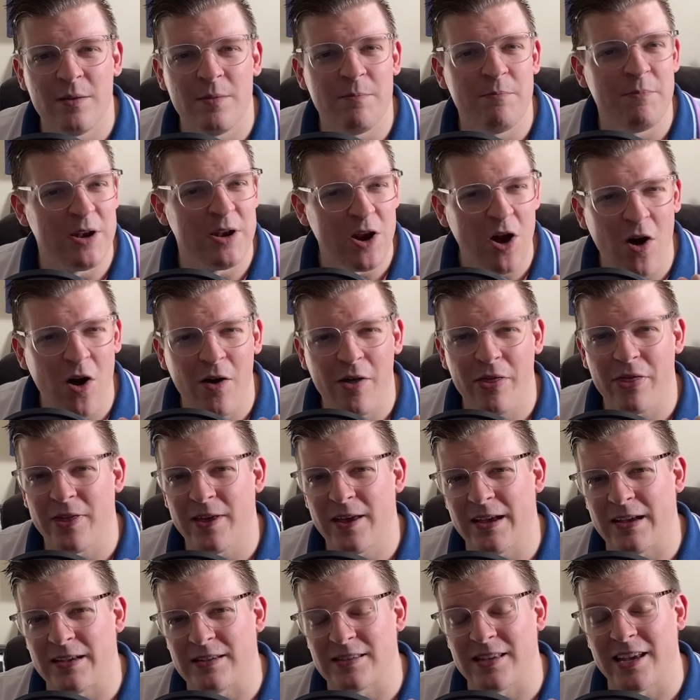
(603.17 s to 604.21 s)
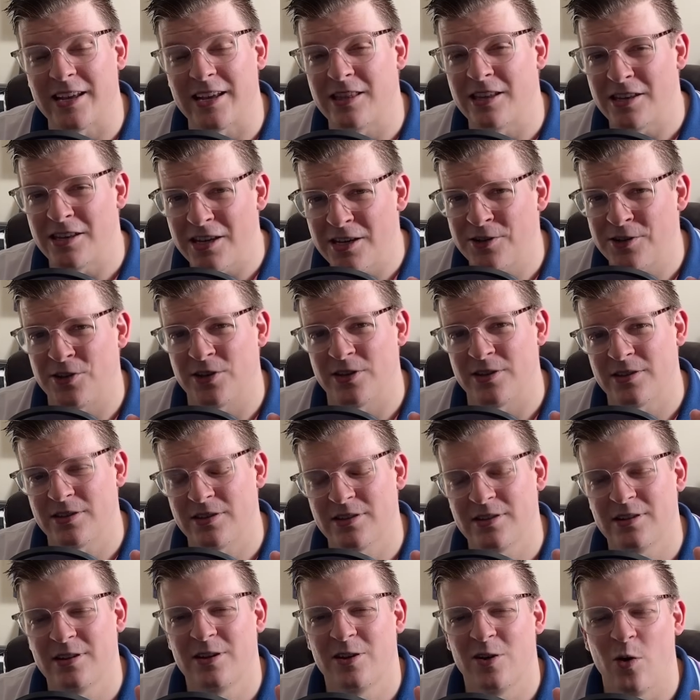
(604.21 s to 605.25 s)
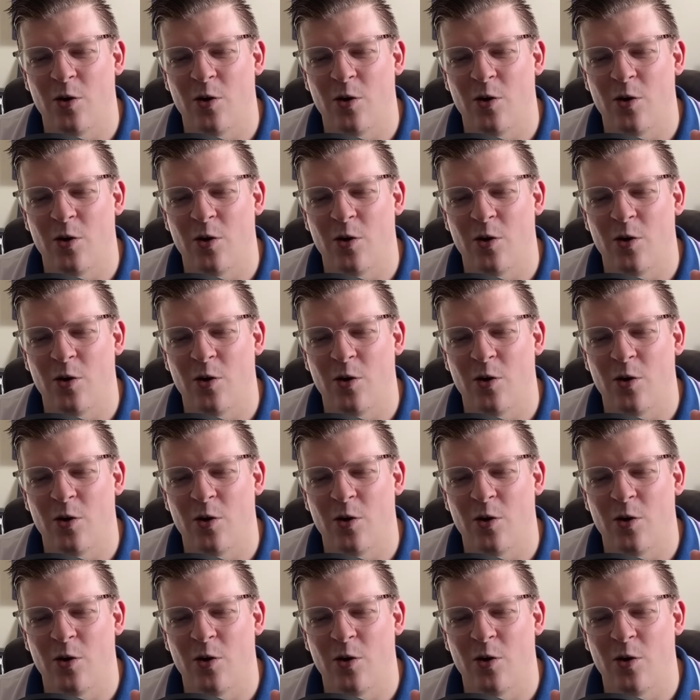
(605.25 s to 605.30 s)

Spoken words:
banal things like the dishes or